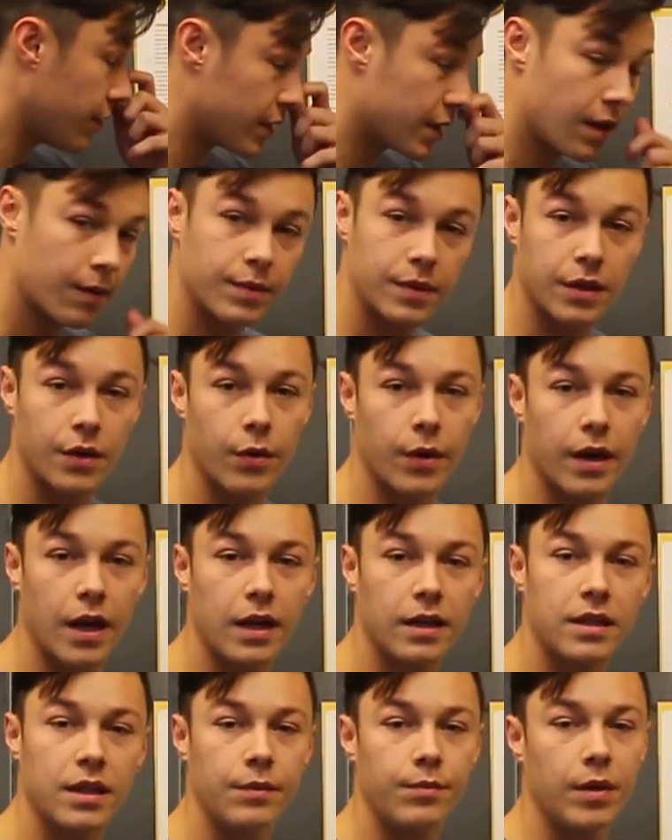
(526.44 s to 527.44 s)
of subsequent
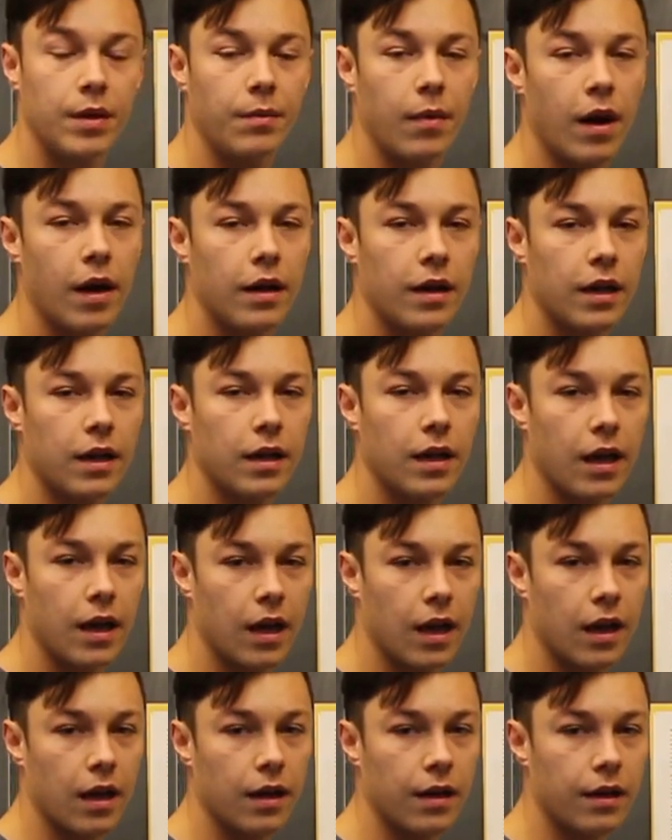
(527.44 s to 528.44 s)
ATP binding
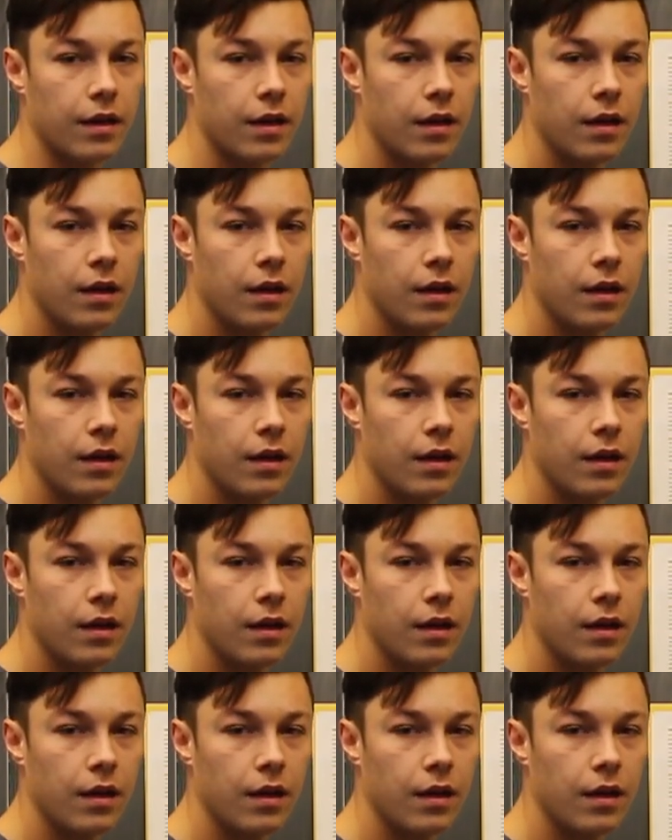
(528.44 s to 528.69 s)
and